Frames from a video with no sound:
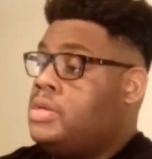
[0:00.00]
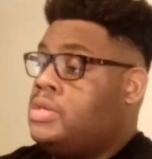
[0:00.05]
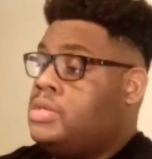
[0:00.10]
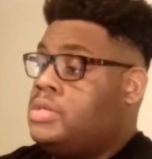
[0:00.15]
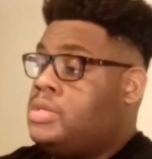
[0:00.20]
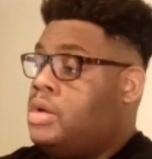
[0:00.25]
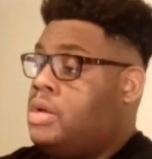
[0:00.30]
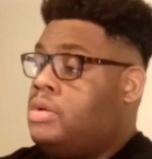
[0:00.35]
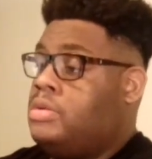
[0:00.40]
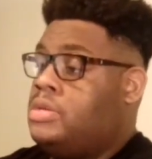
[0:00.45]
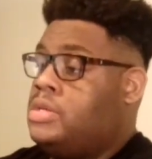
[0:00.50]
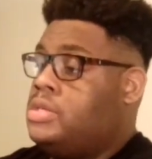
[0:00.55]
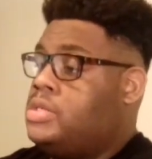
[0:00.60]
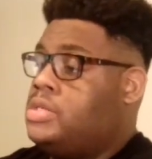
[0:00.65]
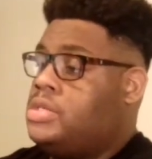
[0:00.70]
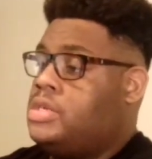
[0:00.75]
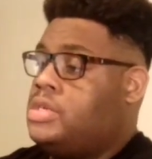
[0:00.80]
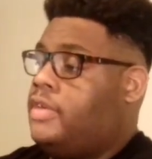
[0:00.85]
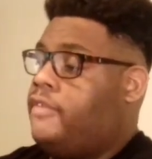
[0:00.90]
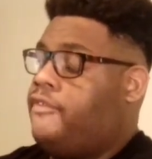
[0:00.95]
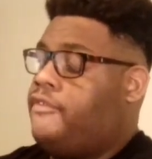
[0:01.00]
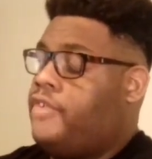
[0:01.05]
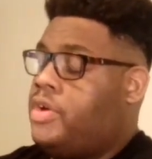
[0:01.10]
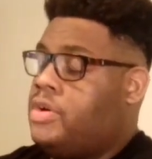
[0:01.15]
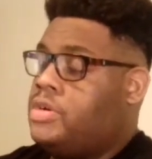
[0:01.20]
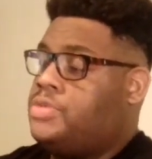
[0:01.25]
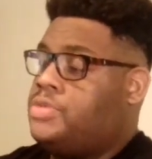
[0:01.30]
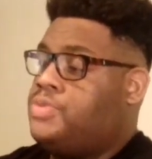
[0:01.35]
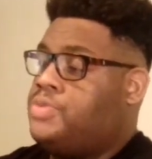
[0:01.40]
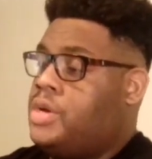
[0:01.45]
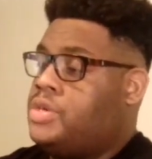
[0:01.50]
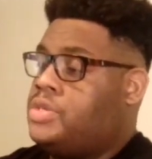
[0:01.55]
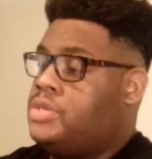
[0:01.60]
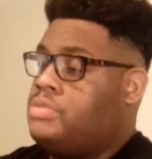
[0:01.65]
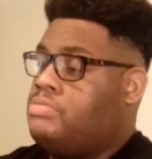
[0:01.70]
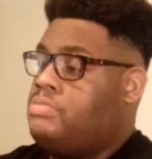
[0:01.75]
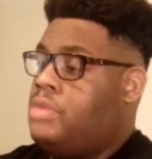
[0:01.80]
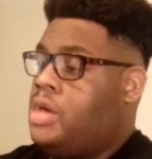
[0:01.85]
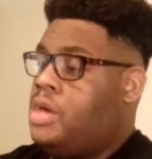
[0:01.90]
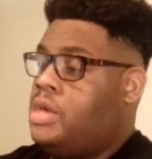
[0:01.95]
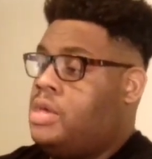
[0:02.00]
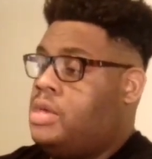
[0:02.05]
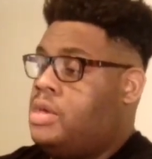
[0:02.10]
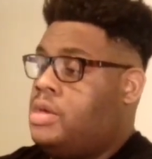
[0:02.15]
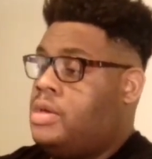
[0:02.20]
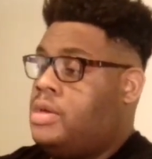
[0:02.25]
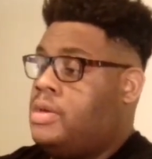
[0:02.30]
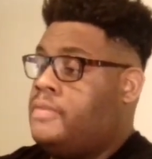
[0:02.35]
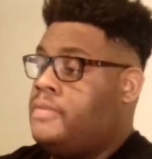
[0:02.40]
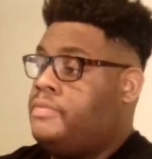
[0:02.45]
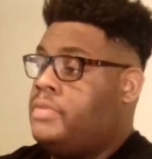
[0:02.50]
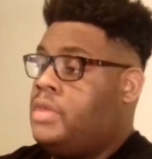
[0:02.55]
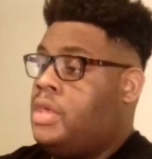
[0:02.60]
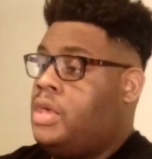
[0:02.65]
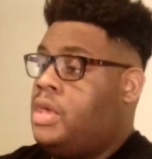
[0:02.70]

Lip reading: So this is his first WrestleMania,